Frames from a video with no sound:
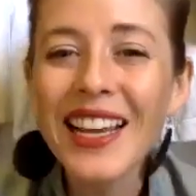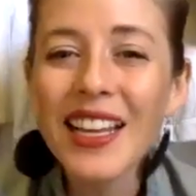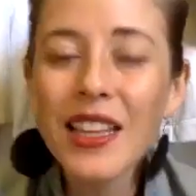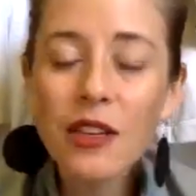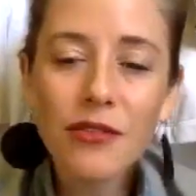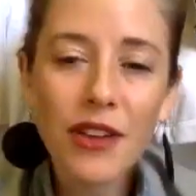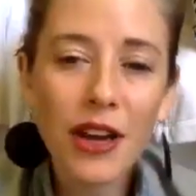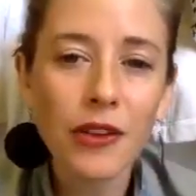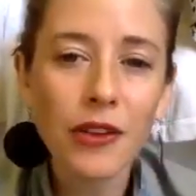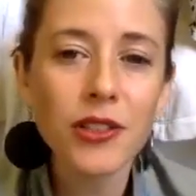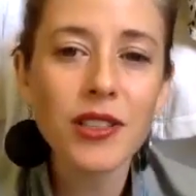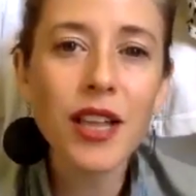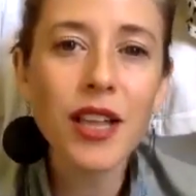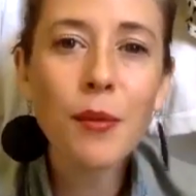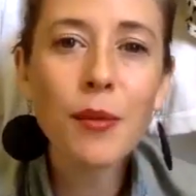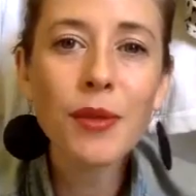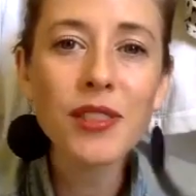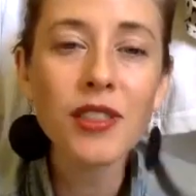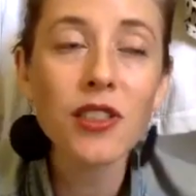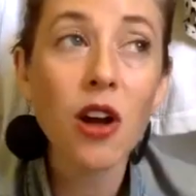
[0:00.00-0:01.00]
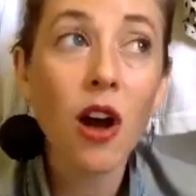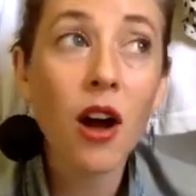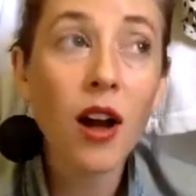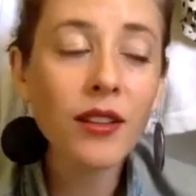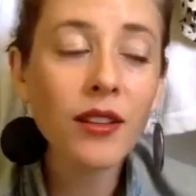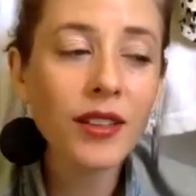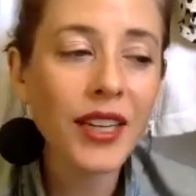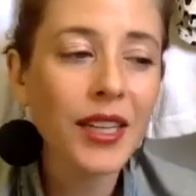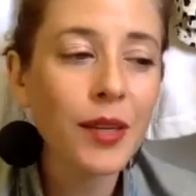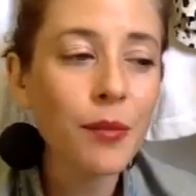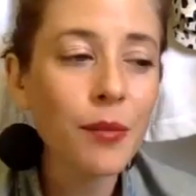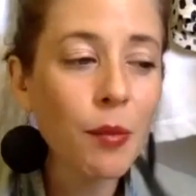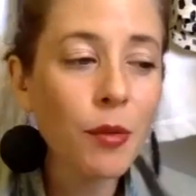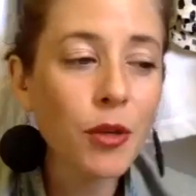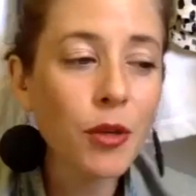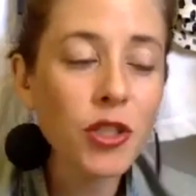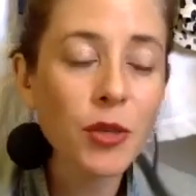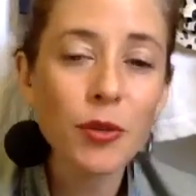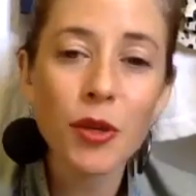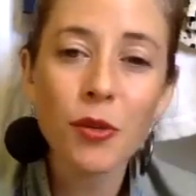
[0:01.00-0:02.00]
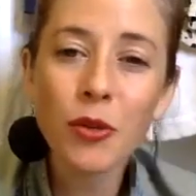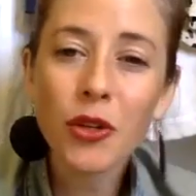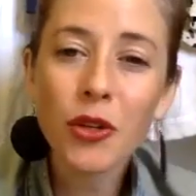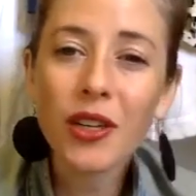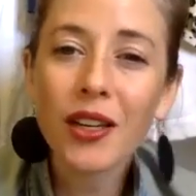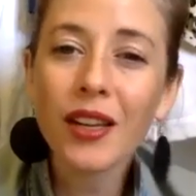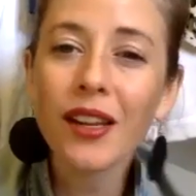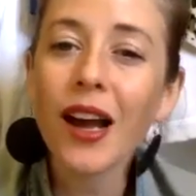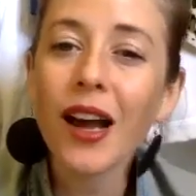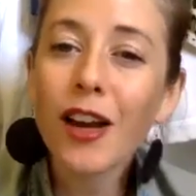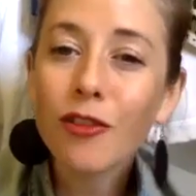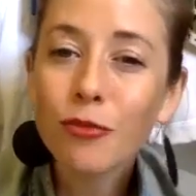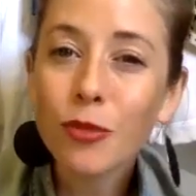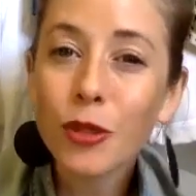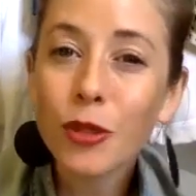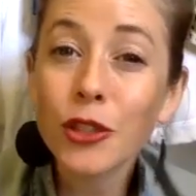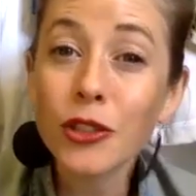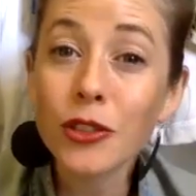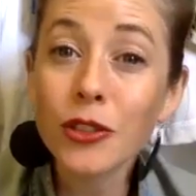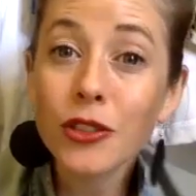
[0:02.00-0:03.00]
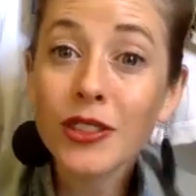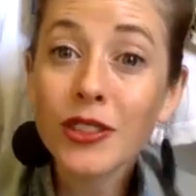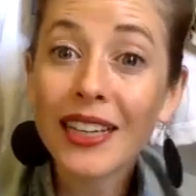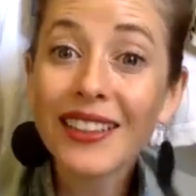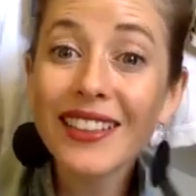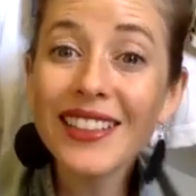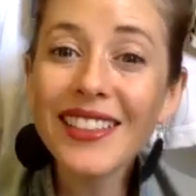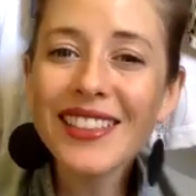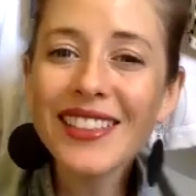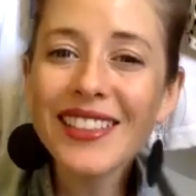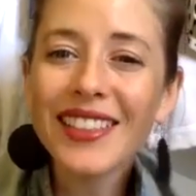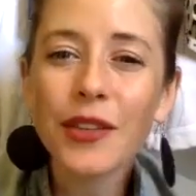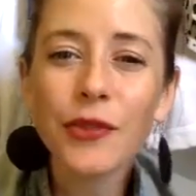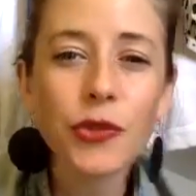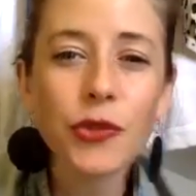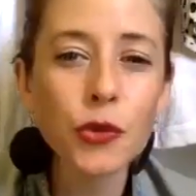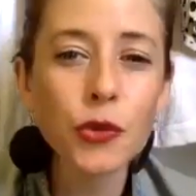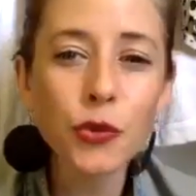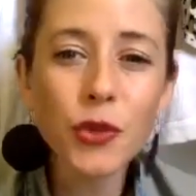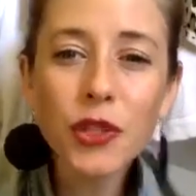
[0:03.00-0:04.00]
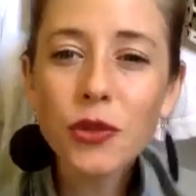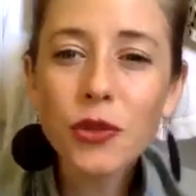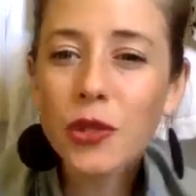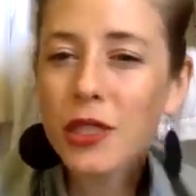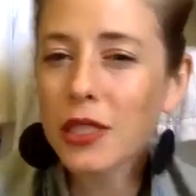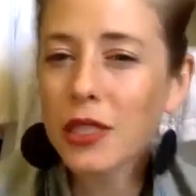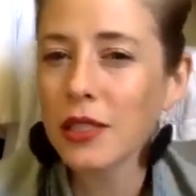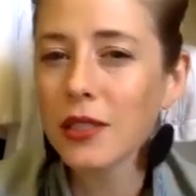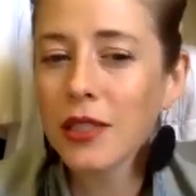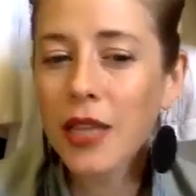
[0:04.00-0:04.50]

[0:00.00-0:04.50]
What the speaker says: The Founders Club is an online membership community of personal stylists that gives you resources,